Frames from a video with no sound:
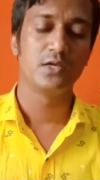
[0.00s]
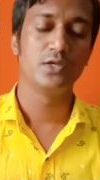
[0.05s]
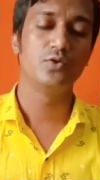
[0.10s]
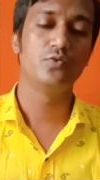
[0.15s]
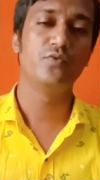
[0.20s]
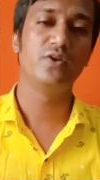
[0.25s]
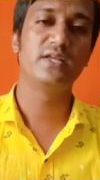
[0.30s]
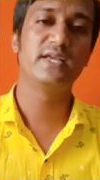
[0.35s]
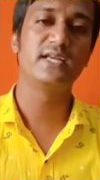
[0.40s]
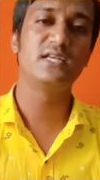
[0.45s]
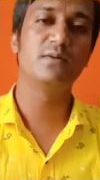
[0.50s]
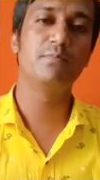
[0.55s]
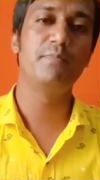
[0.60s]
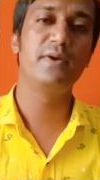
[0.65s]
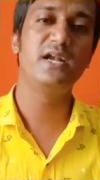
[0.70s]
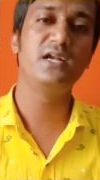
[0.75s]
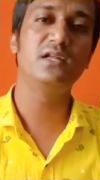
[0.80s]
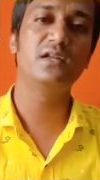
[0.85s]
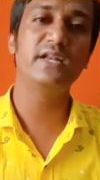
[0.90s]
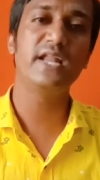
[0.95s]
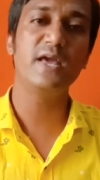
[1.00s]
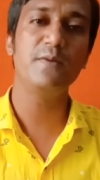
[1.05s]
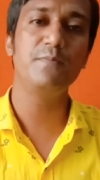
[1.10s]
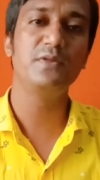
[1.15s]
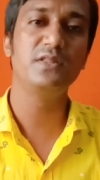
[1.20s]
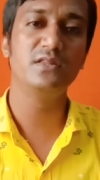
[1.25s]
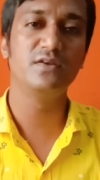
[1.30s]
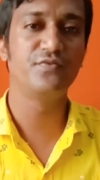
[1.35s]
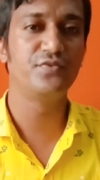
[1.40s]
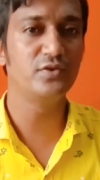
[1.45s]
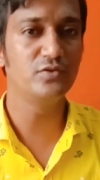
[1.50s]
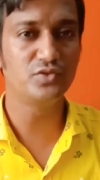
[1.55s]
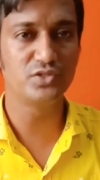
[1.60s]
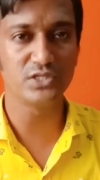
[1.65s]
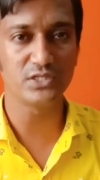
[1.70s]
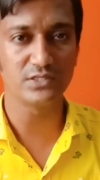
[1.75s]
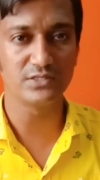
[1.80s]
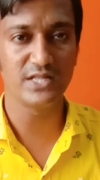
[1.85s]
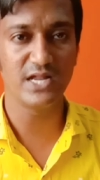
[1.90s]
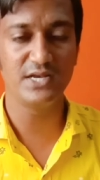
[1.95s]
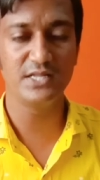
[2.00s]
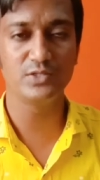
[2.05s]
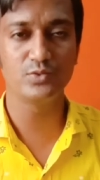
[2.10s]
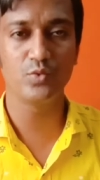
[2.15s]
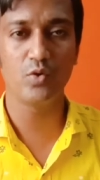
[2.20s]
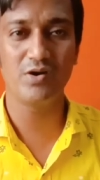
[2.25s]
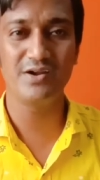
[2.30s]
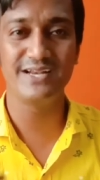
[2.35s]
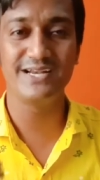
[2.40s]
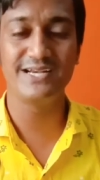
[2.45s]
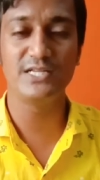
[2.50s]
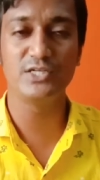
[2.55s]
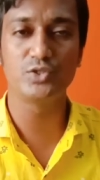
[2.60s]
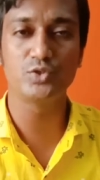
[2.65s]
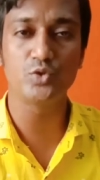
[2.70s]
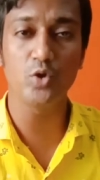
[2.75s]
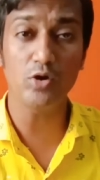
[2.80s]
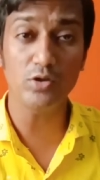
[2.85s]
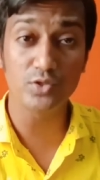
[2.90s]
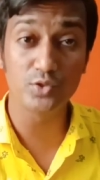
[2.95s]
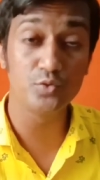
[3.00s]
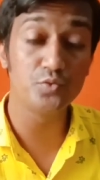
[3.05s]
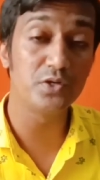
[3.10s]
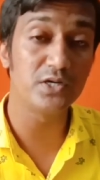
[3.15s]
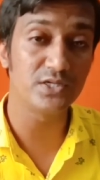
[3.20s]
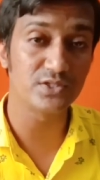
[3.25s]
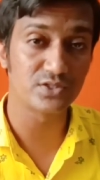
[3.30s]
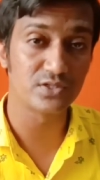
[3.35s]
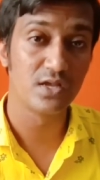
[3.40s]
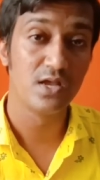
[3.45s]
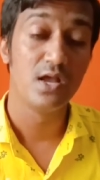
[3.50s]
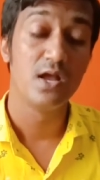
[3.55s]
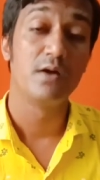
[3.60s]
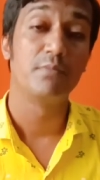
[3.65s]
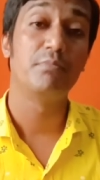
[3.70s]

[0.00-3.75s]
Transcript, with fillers: you will get a better life in the future. That is what it is taught to us.